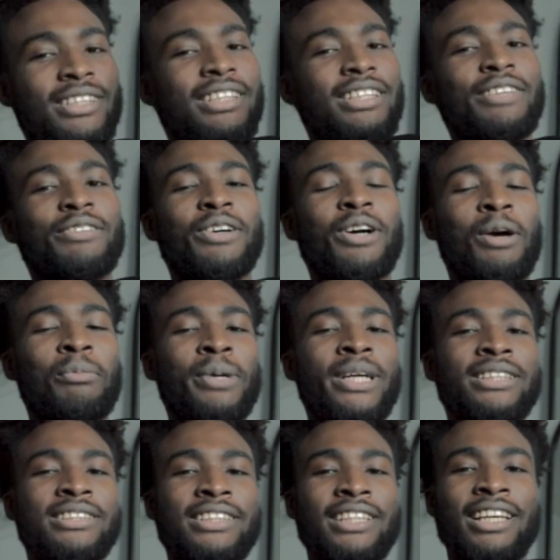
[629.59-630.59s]
Leave a
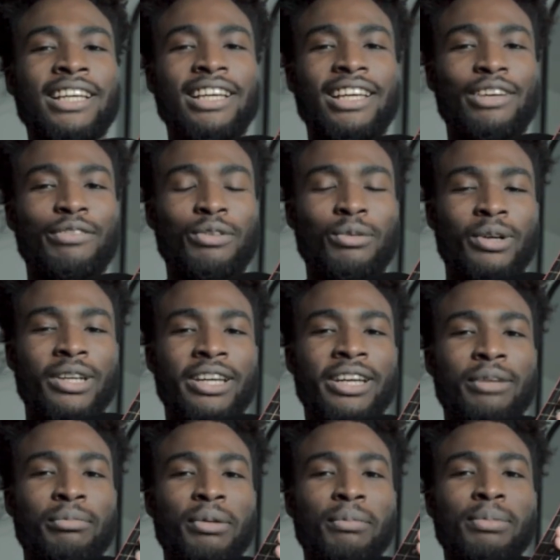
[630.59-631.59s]
comment if you want to
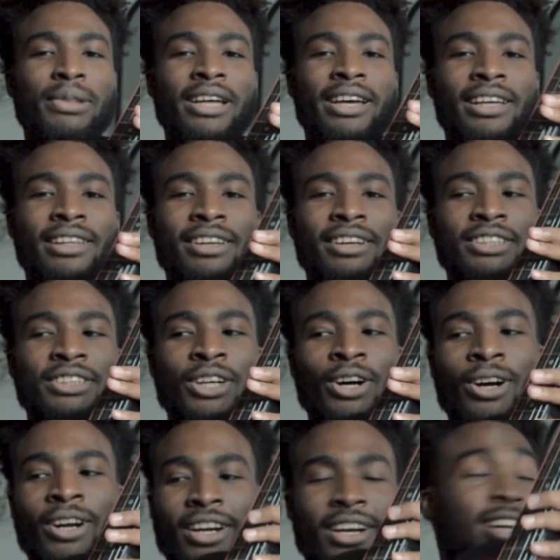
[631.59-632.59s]
hear me play the
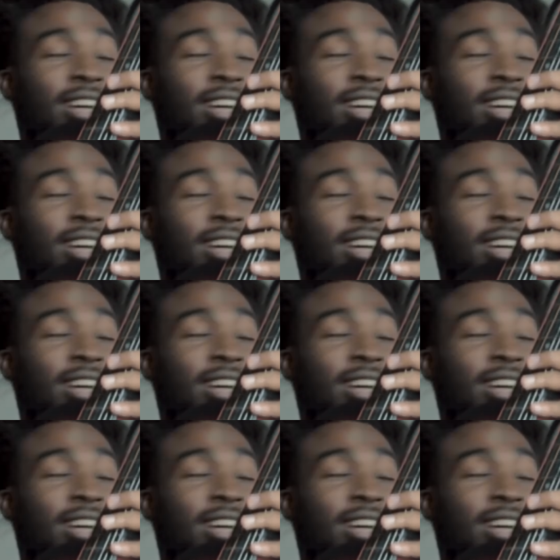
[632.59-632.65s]
guitar.